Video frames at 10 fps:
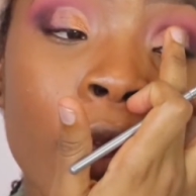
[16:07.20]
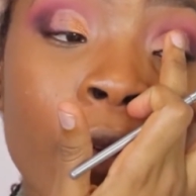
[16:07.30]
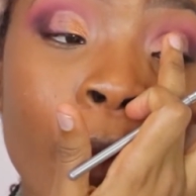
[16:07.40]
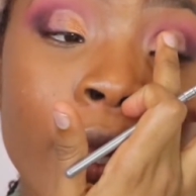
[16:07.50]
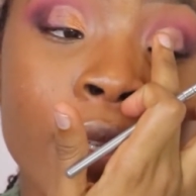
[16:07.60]

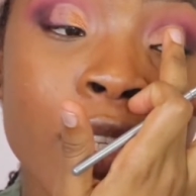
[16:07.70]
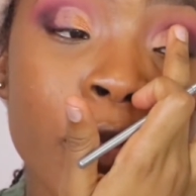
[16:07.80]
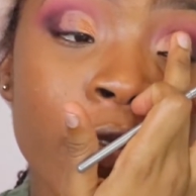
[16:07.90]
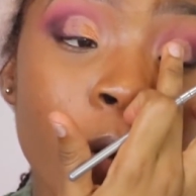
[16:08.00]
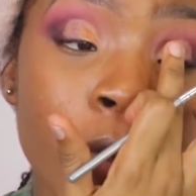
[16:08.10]
When you see
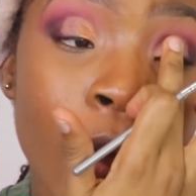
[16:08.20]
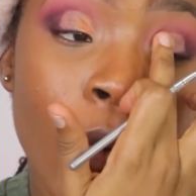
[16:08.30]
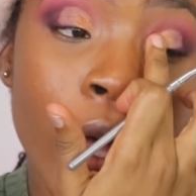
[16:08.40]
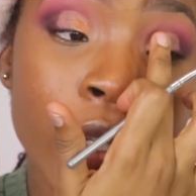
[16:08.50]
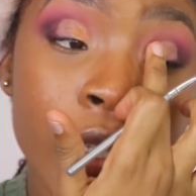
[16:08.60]
me from now
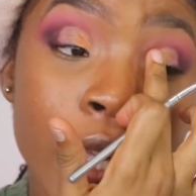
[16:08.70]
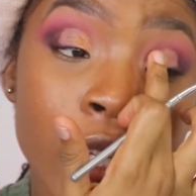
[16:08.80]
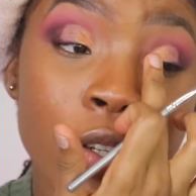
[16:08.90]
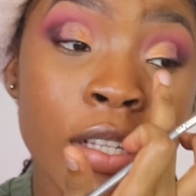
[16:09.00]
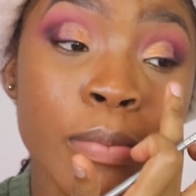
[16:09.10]
on, just
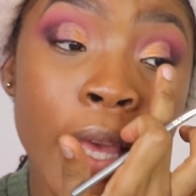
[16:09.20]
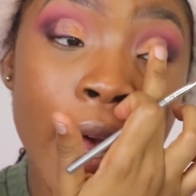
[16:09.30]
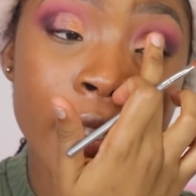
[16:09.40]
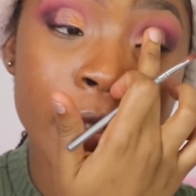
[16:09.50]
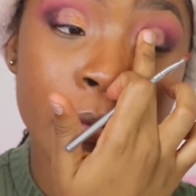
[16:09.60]
address me
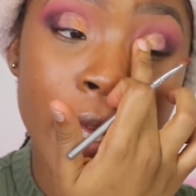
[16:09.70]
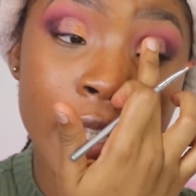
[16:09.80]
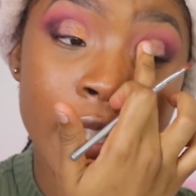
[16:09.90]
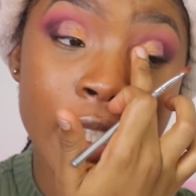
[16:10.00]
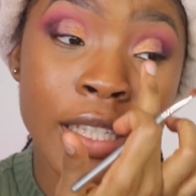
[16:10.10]
as
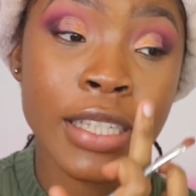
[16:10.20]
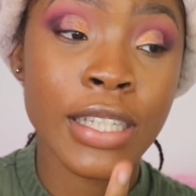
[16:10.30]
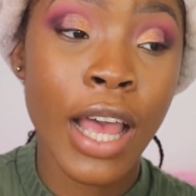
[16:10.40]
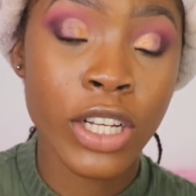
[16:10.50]
Miss